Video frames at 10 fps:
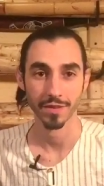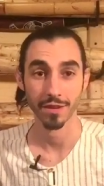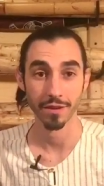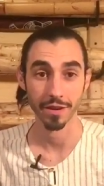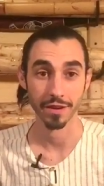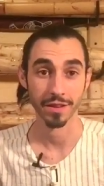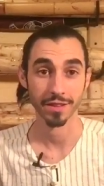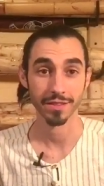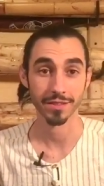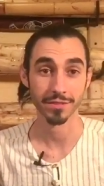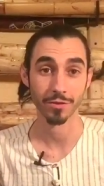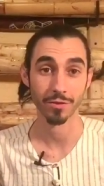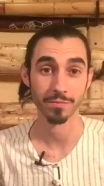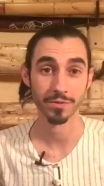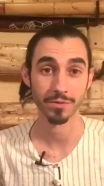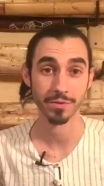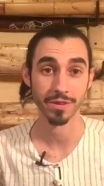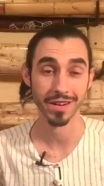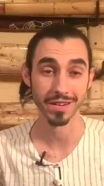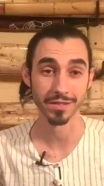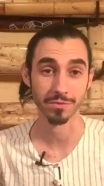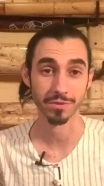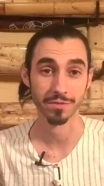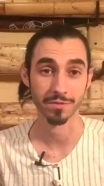All right, let's go up to the next one,